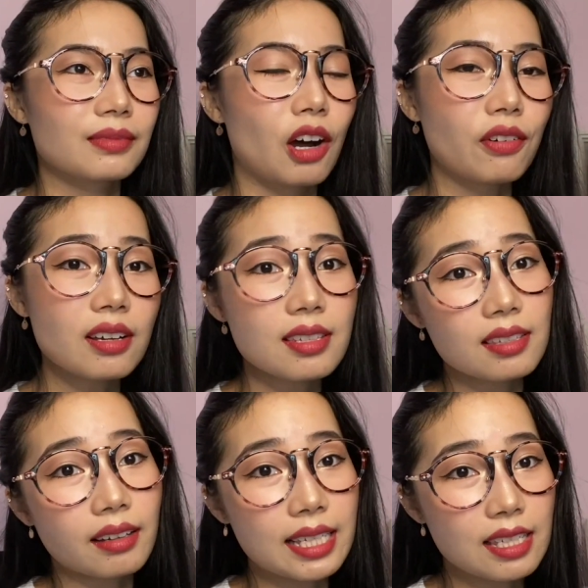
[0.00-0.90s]
Of course, it's
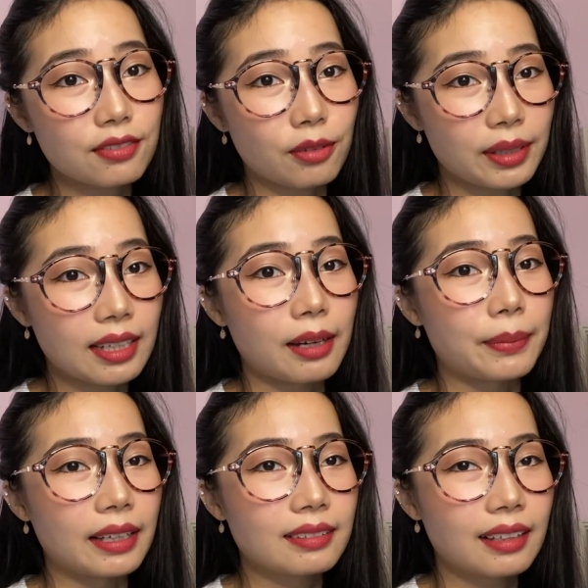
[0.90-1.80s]
not easy for me lah,
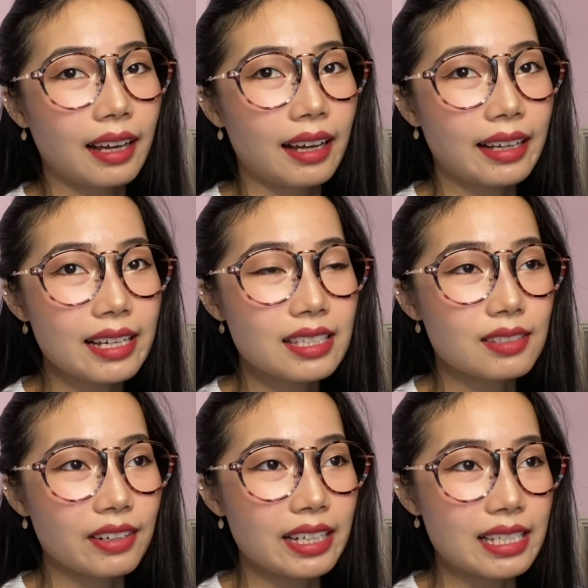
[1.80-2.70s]
but I guess it's
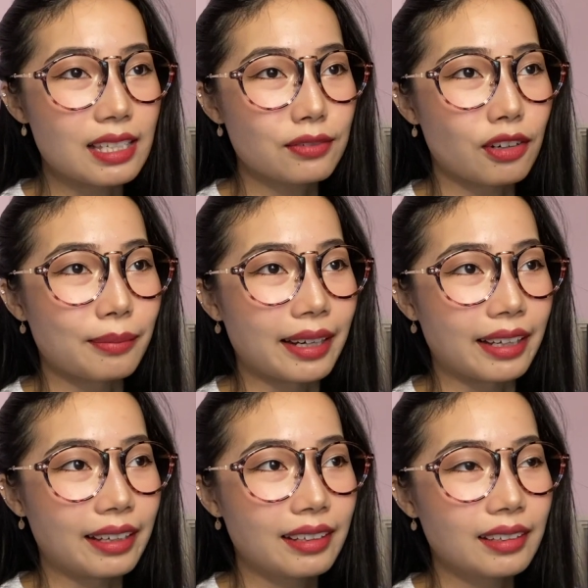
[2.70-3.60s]
very easy for
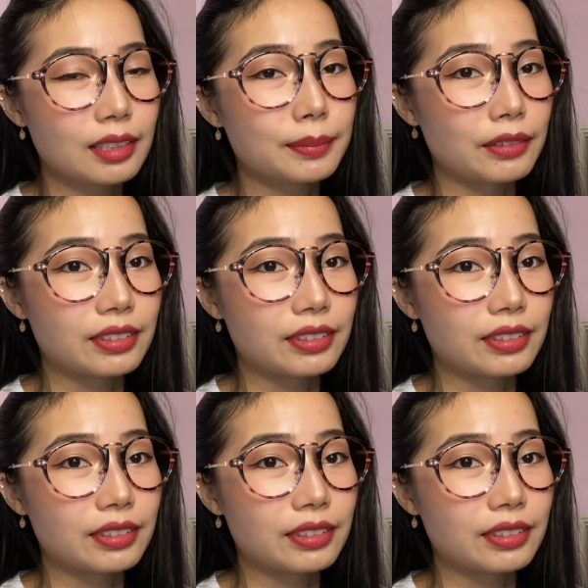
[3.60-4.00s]
my smart